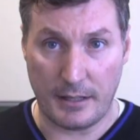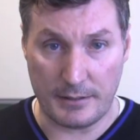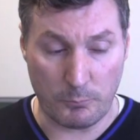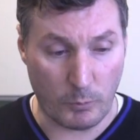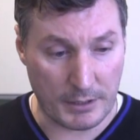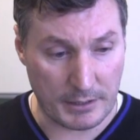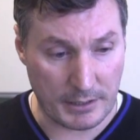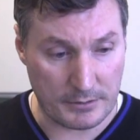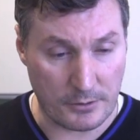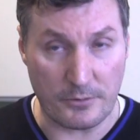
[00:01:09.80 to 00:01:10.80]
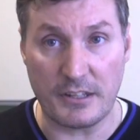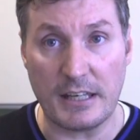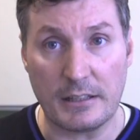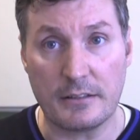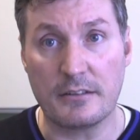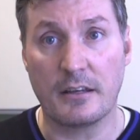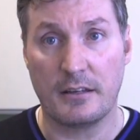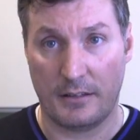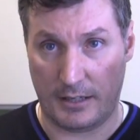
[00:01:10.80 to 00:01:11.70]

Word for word: and then one in New Zealand,